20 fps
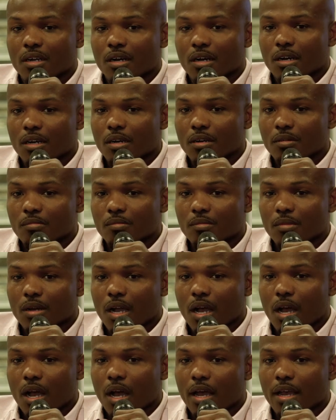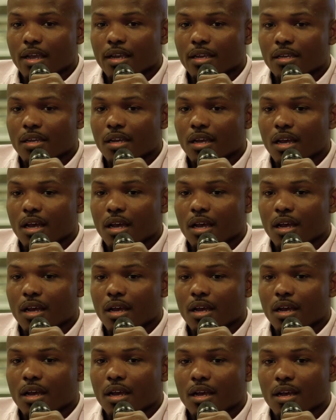Um, I
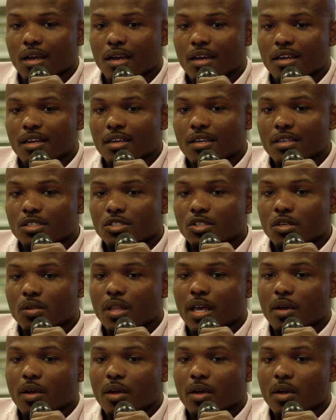so